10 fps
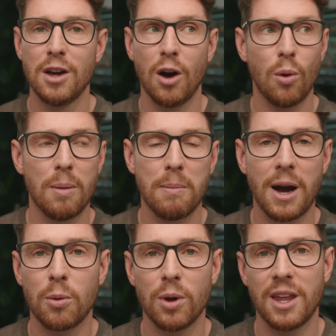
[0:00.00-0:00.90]
oh, I
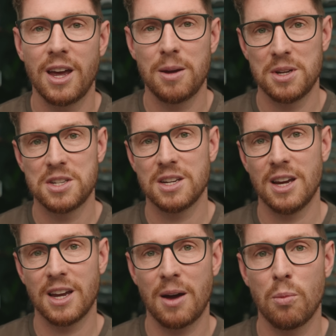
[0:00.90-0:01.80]
might want that image
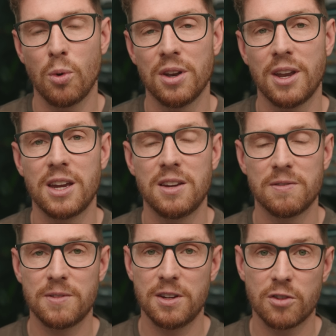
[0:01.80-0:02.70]
again one day.
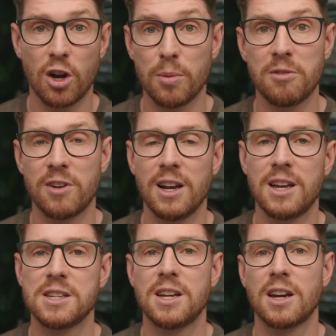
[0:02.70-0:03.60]
You've got to be
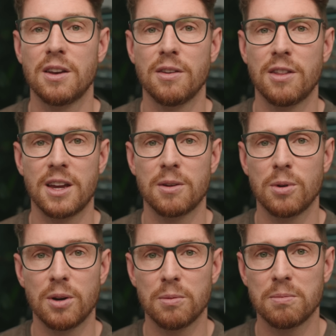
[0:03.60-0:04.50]
realistic and think,
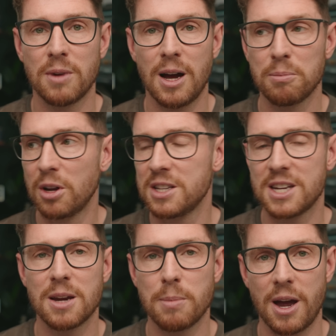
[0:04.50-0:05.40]
well, I'm going to
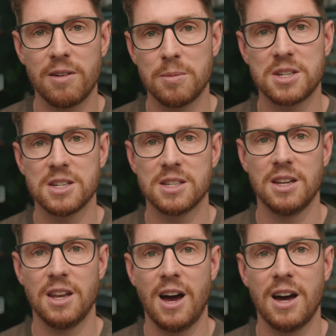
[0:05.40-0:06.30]
take better images
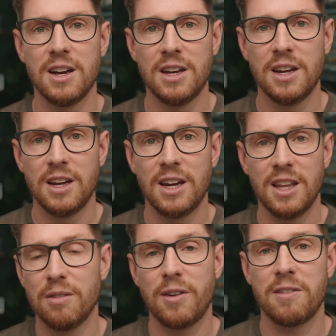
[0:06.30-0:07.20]
than that
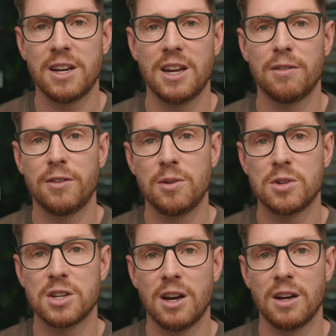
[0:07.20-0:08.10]
in the very near
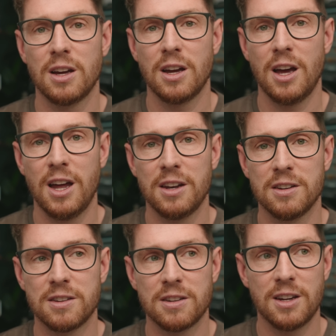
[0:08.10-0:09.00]
future.
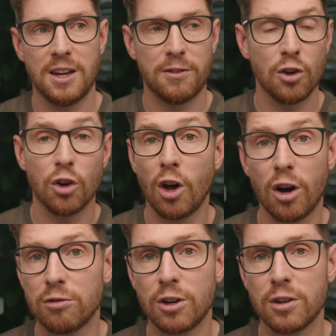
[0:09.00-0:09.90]
And if you're
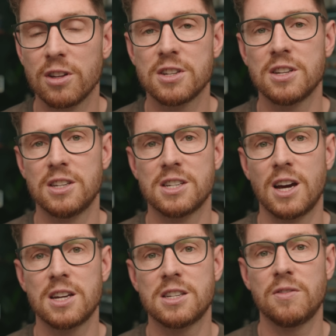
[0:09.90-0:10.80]
not ruthless and
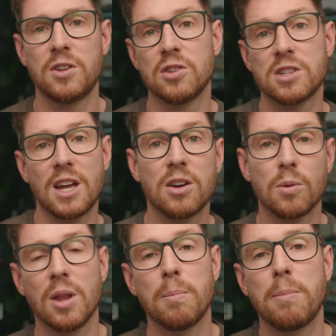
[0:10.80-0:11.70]
decisive, you just end up
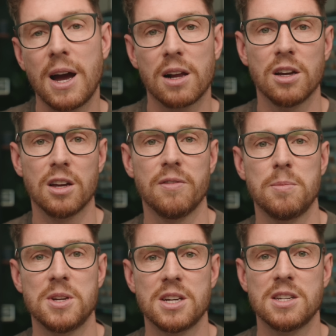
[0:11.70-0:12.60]
with a backlog of
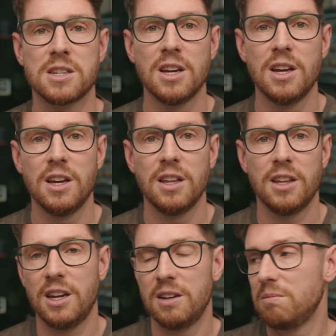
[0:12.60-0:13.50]
images
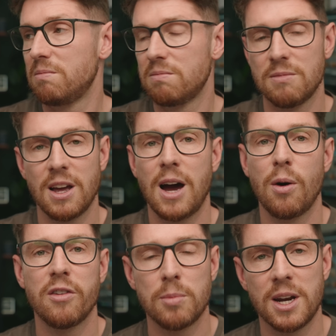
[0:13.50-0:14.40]
that in
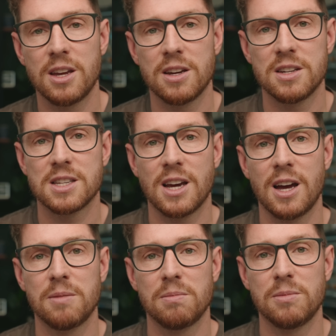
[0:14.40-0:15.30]
however many years'
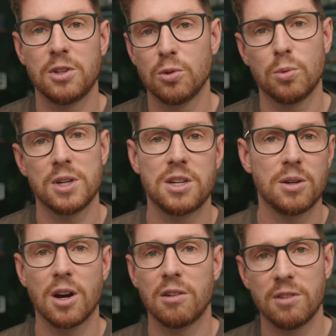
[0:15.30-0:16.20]
time, you'll wish
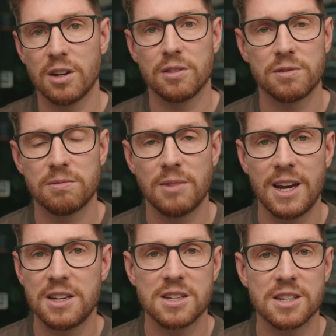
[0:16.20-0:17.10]
you got rid of
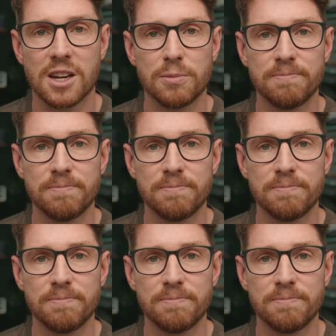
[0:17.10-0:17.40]
ages ago.